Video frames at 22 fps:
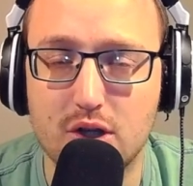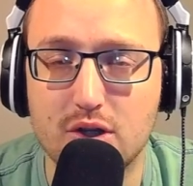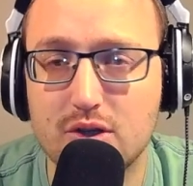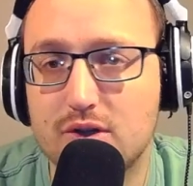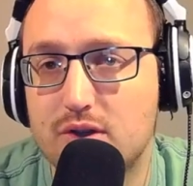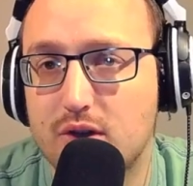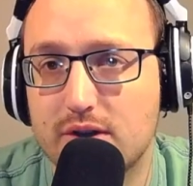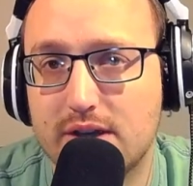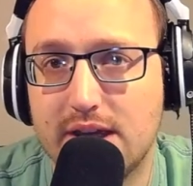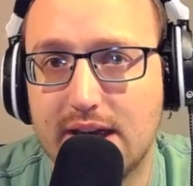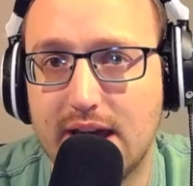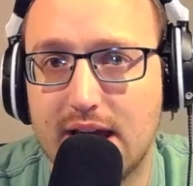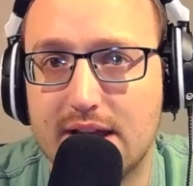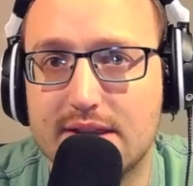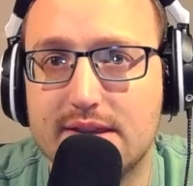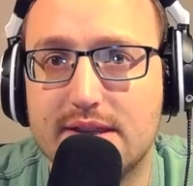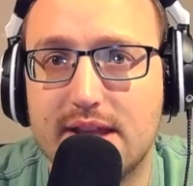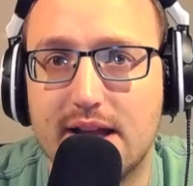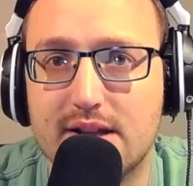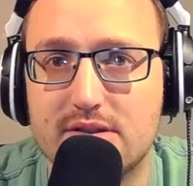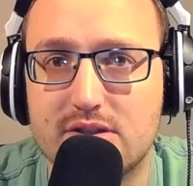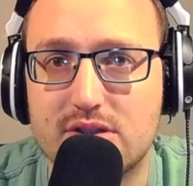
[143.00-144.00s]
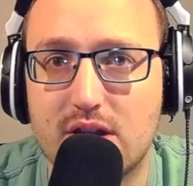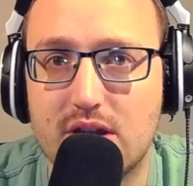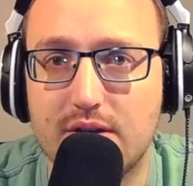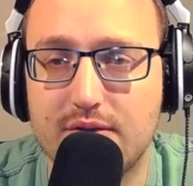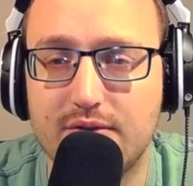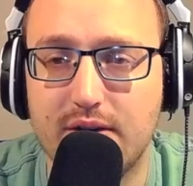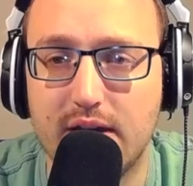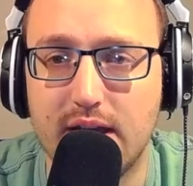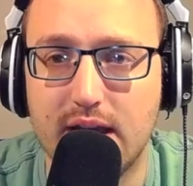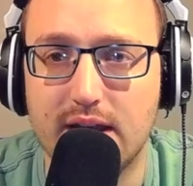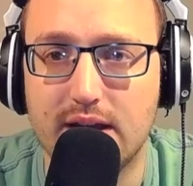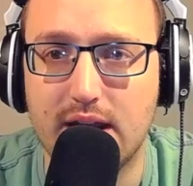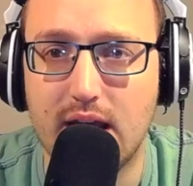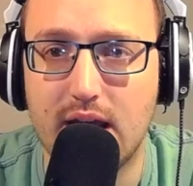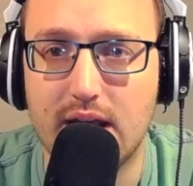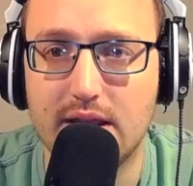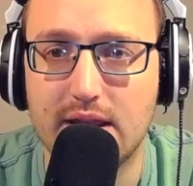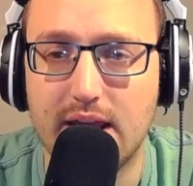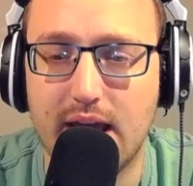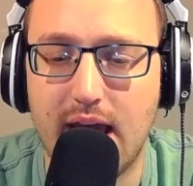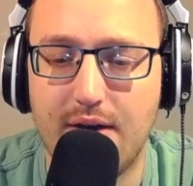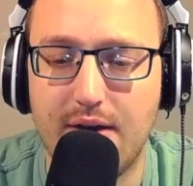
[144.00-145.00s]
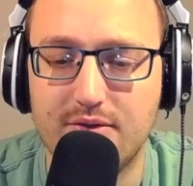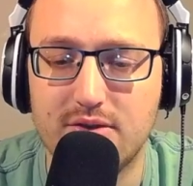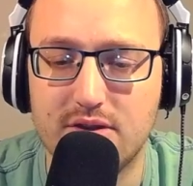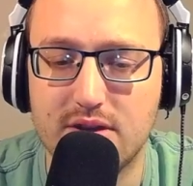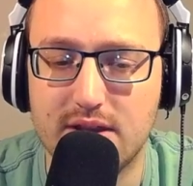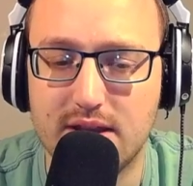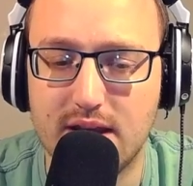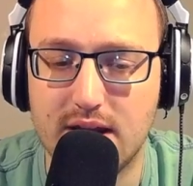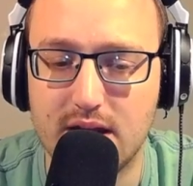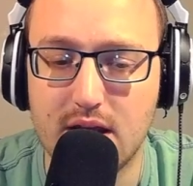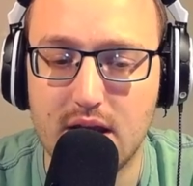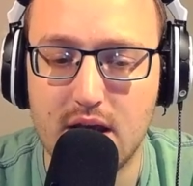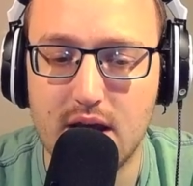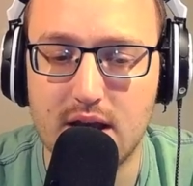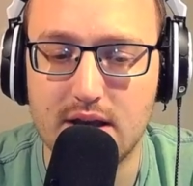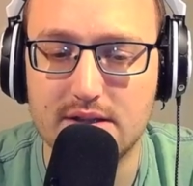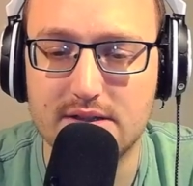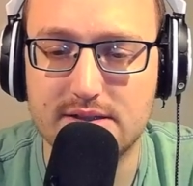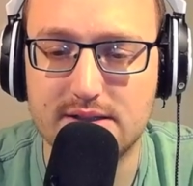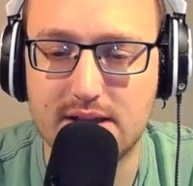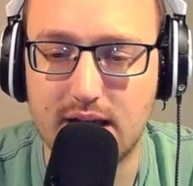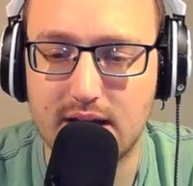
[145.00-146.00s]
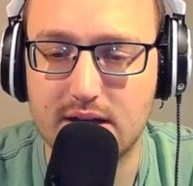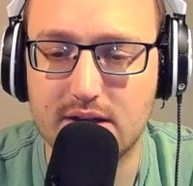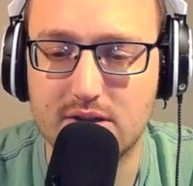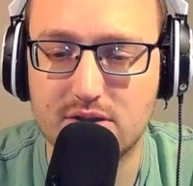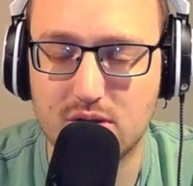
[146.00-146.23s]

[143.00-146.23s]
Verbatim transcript: looking at that stuff, and and they have to then send,